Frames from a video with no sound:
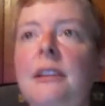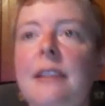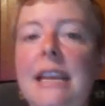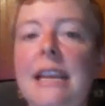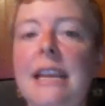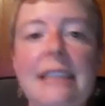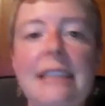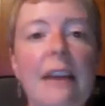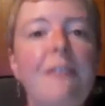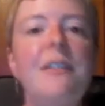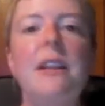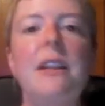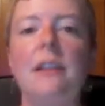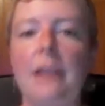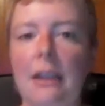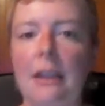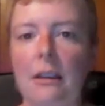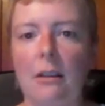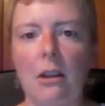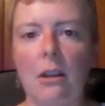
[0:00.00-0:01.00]
they
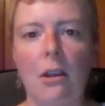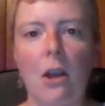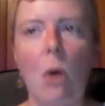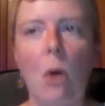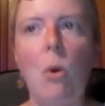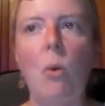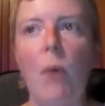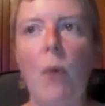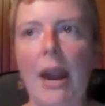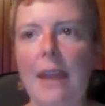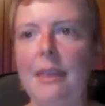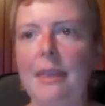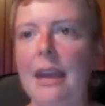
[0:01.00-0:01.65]
definitely go away.